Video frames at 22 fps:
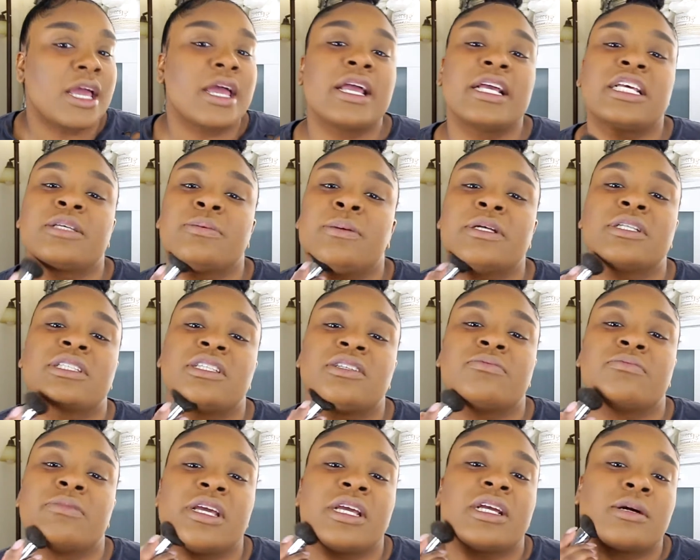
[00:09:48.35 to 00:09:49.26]

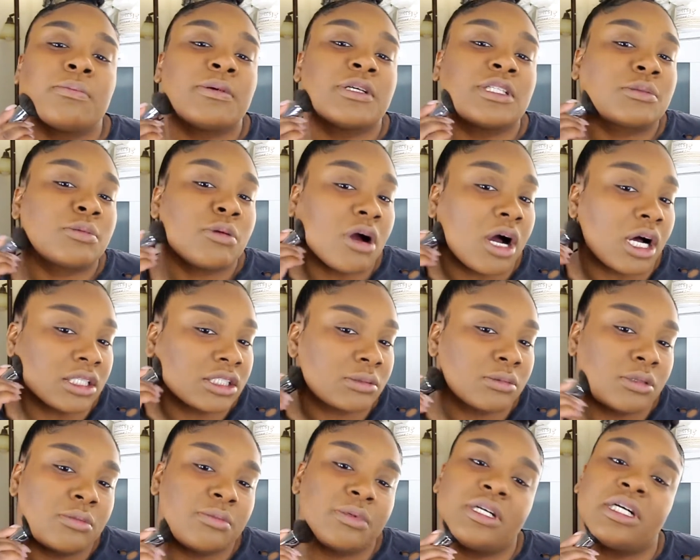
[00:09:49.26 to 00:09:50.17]
expensive makeup as
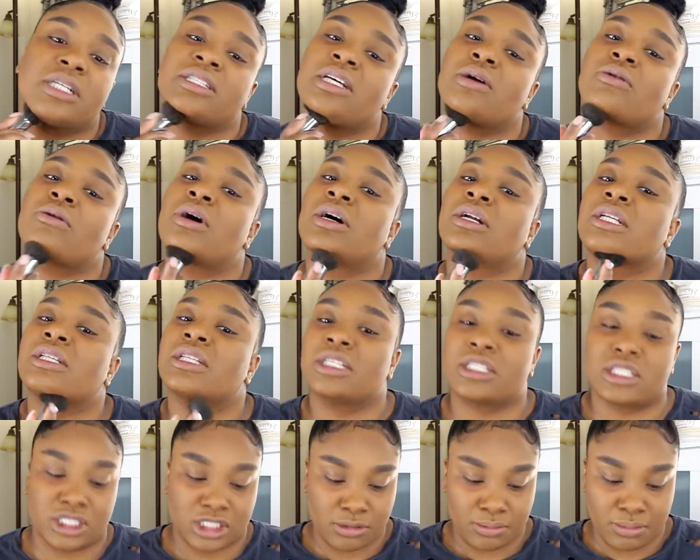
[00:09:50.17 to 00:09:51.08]
possible because I wanted
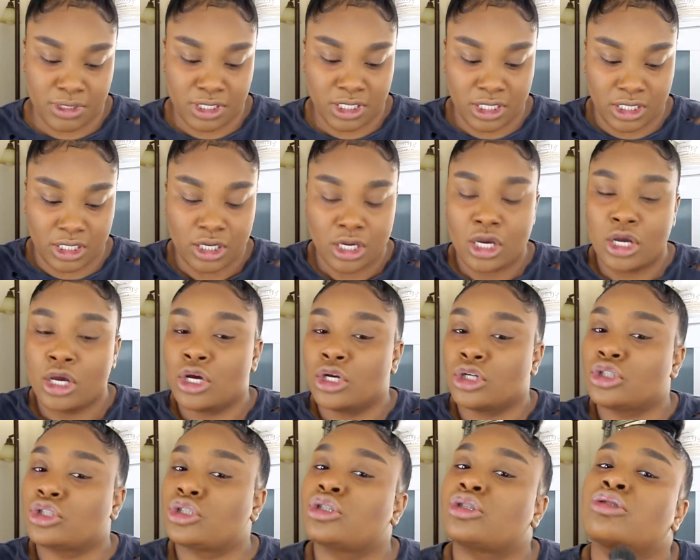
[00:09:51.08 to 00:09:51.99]
this to be
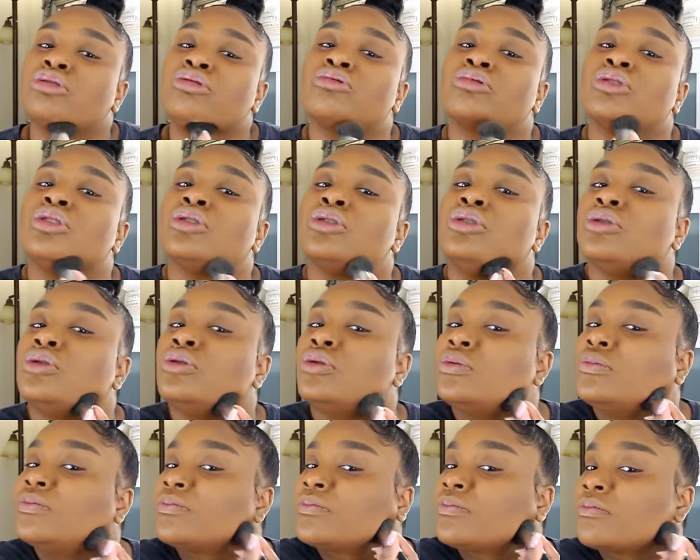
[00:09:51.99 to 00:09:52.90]

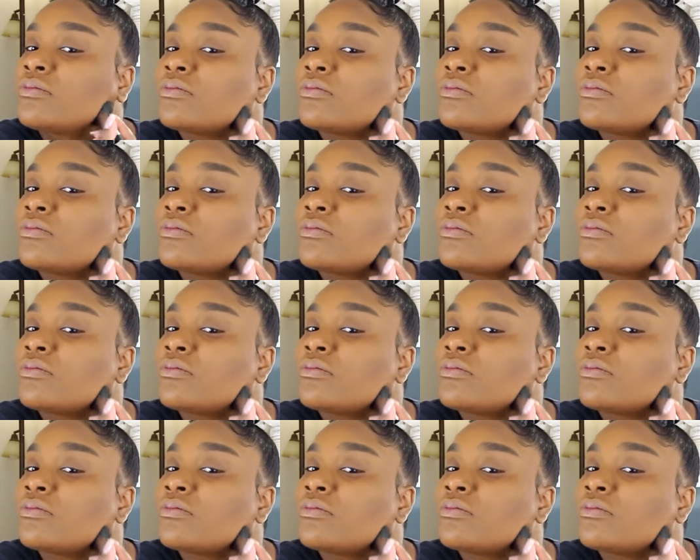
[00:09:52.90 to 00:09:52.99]
true